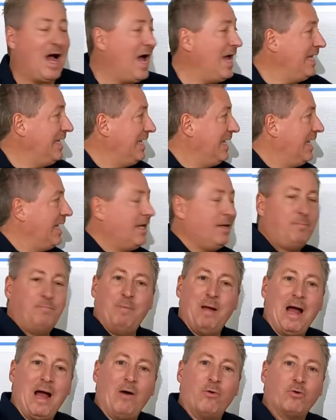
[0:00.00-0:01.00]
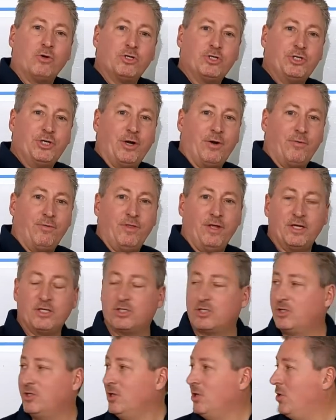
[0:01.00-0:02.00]
I can't power share
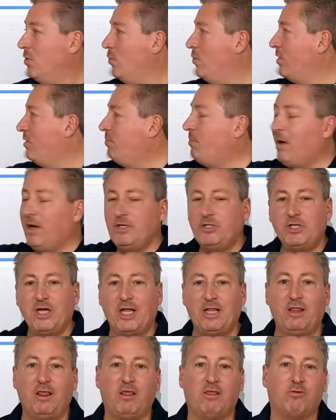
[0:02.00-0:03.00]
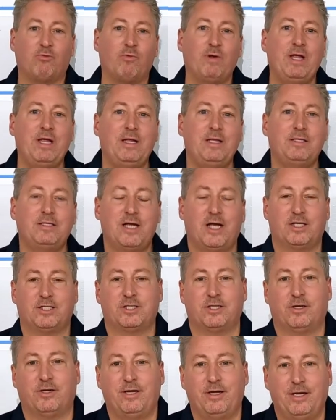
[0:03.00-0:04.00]
this with my Gen 3
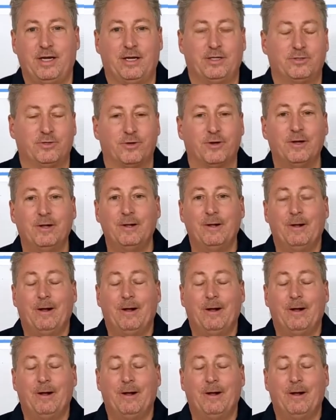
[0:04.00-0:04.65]
Tesla connector.